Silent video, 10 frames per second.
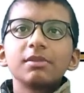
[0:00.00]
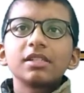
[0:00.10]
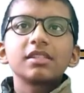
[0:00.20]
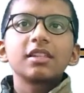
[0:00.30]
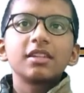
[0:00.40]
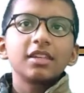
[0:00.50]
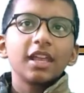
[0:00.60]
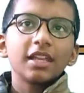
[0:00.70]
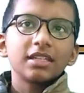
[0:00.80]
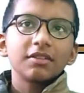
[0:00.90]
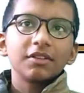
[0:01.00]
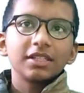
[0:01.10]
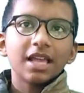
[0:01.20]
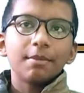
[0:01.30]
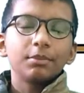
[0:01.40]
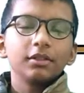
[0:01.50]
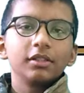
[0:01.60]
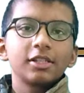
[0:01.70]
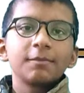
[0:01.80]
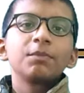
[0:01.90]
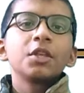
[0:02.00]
means the negative examples.